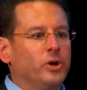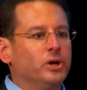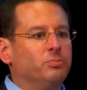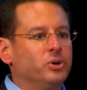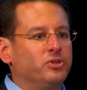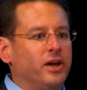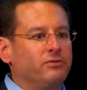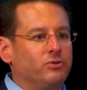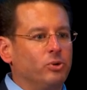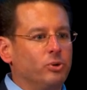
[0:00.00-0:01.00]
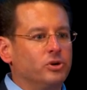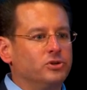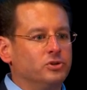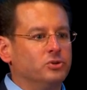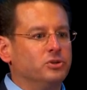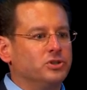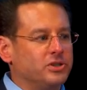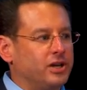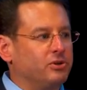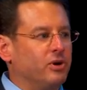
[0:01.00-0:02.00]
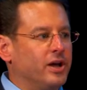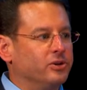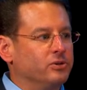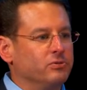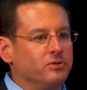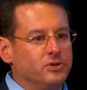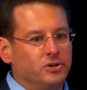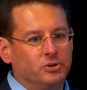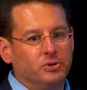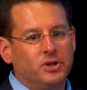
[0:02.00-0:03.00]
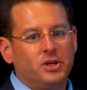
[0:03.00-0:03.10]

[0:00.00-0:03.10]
going to put that forward to the second round of review?